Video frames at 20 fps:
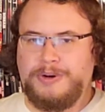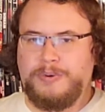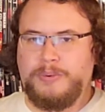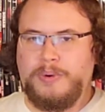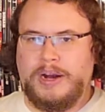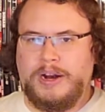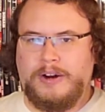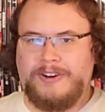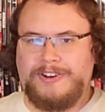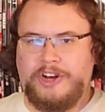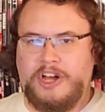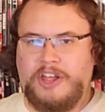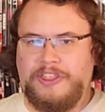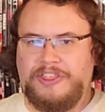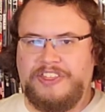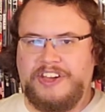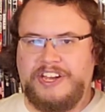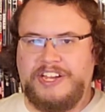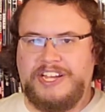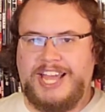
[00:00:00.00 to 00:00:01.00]
where
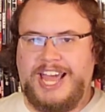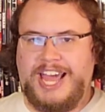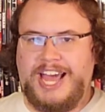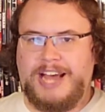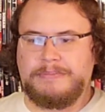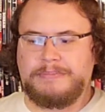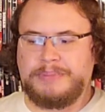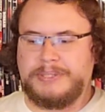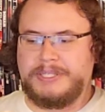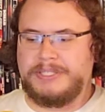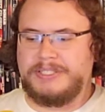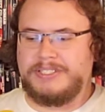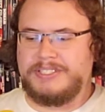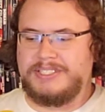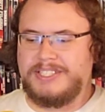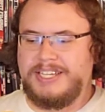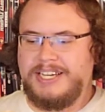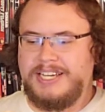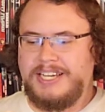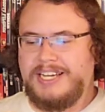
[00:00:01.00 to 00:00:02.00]
nothing
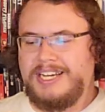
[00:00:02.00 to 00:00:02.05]
happens.